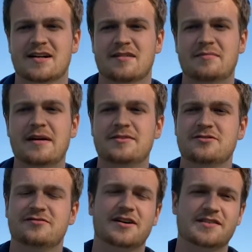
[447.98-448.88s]
Maybe
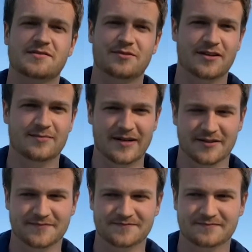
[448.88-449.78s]
you fall somewhere in the
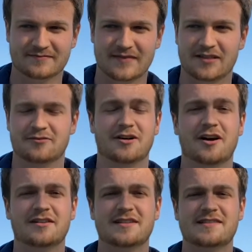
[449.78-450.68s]
middle.
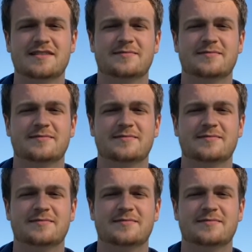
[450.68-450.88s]
Regardless,